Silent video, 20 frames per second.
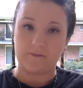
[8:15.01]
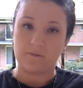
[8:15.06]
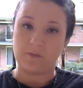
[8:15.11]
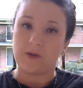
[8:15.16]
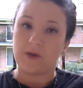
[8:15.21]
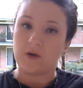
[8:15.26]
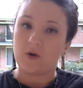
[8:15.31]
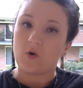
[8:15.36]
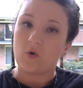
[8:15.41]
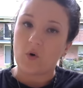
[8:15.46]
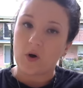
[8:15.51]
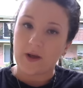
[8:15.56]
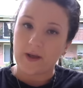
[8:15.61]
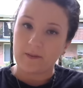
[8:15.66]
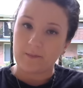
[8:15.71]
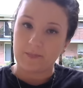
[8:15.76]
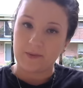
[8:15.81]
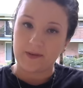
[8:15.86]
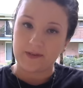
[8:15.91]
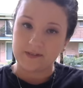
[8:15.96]
of being
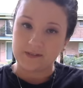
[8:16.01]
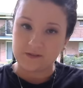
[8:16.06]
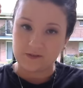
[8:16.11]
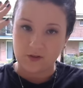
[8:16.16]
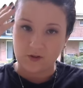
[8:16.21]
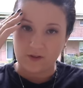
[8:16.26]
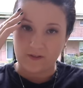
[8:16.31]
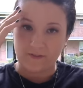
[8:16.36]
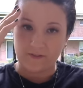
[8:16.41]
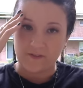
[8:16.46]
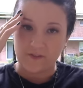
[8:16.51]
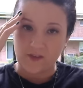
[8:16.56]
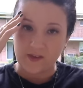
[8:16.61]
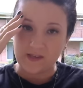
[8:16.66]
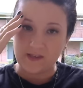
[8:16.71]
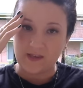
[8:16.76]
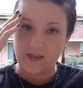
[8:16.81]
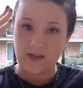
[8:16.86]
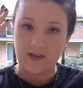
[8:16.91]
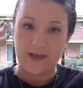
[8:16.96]
quiet, being still, and
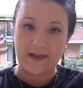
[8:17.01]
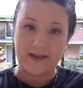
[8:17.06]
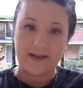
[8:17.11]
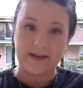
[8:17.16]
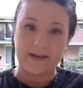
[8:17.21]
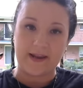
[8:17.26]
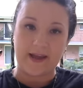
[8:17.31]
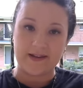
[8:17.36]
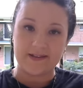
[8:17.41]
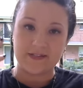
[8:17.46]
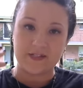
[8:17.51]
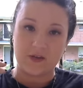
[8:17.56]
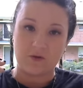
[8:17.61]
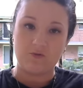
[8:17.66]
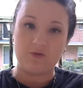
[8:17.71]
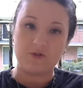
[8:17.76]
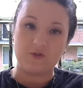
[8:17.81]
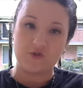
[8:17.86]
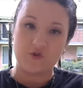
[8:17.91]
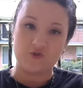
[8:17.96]
thinking and
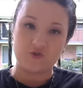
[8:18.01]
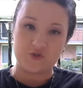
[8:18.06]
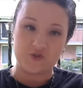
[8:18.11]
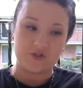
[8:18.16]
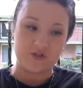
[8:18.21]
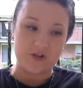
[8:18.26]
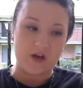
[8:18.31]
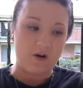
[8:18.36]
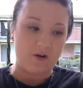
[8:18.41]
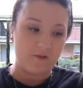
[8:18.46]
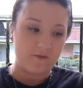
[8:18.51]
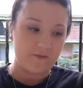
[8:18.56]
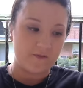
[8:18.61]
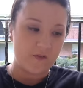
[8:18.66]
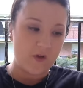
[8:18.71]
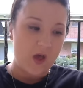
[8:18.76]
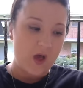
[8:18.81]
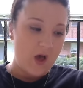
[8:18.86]
connecting with yourself.